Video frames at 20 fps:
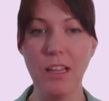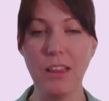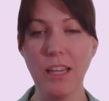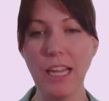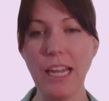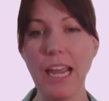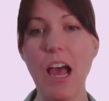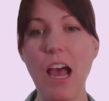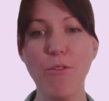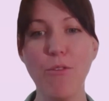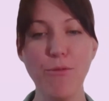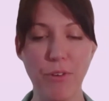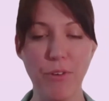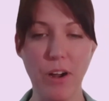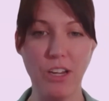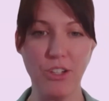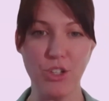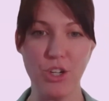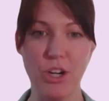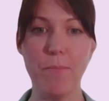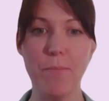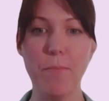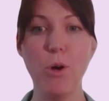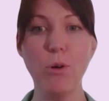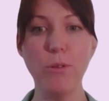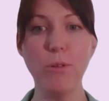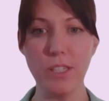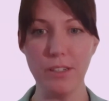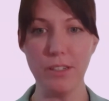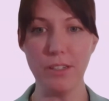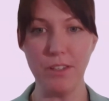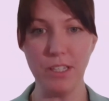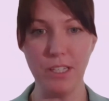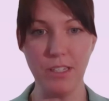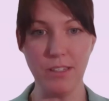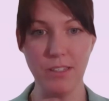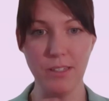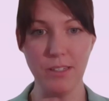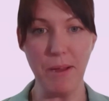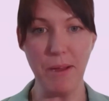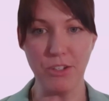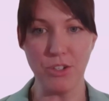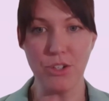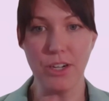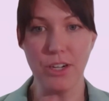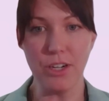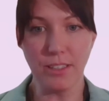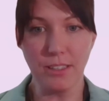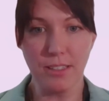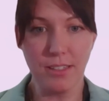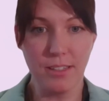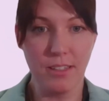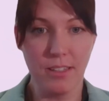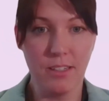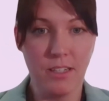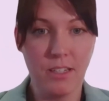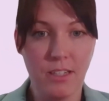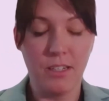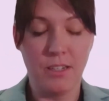Like how fresh are most of these metrics?